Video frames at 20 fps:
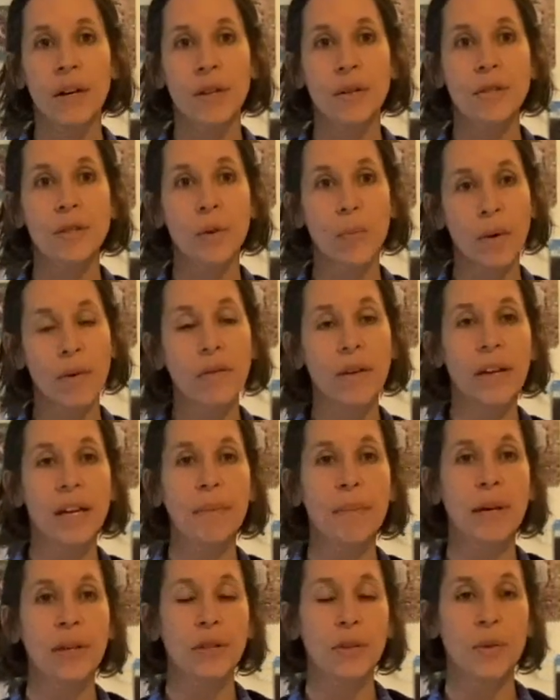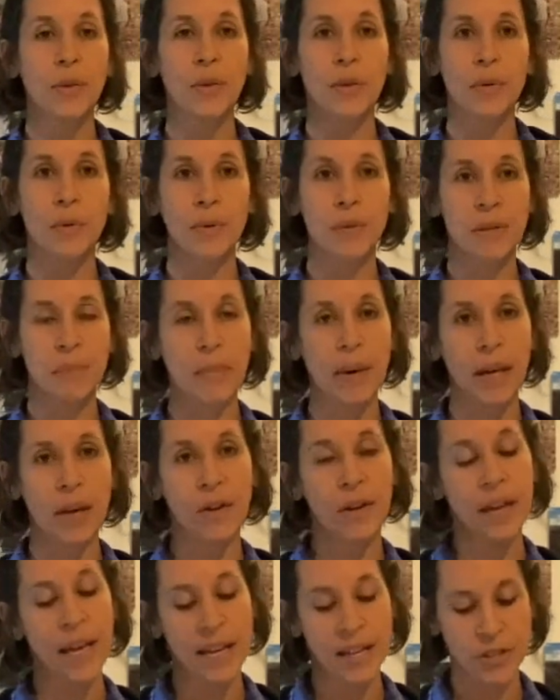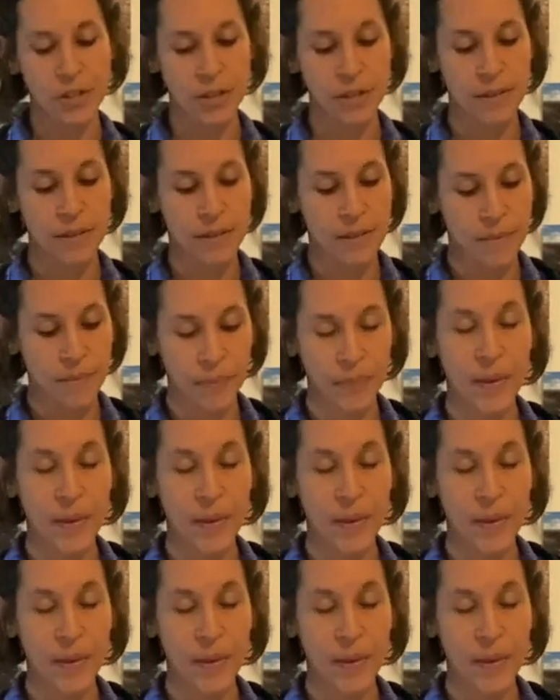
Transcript: So we recommend you use bigger cages.